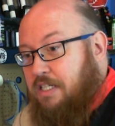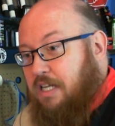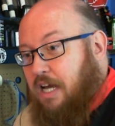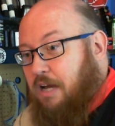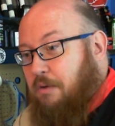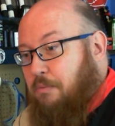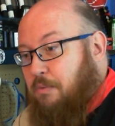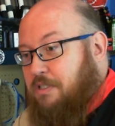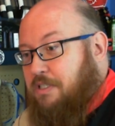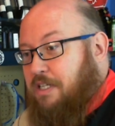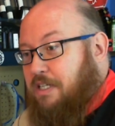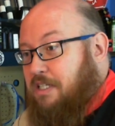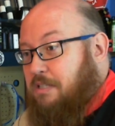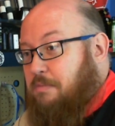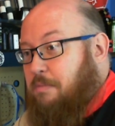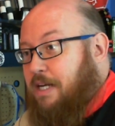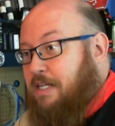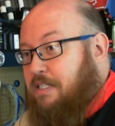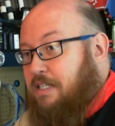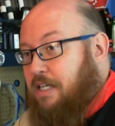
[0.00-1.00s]
I wasn't
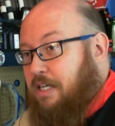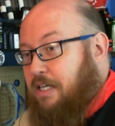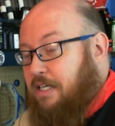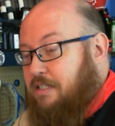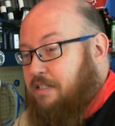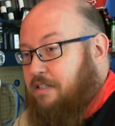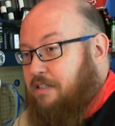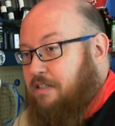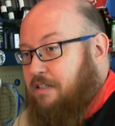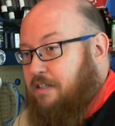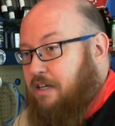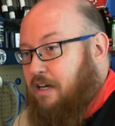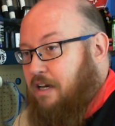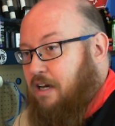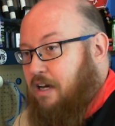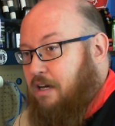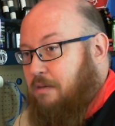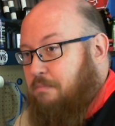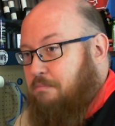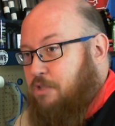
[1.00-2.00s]
expecting it
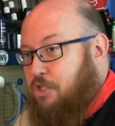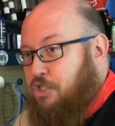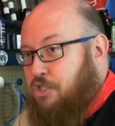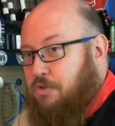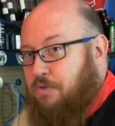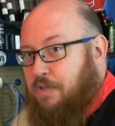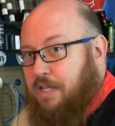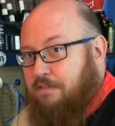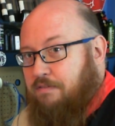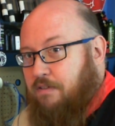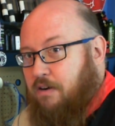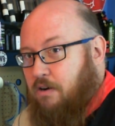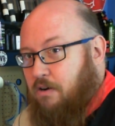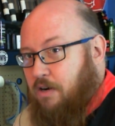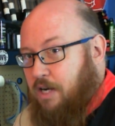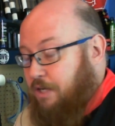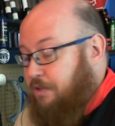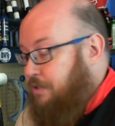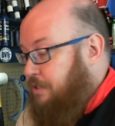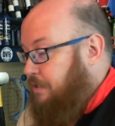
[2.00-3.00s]
to shoot that far
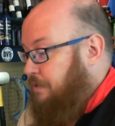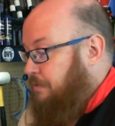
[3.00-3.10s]
out.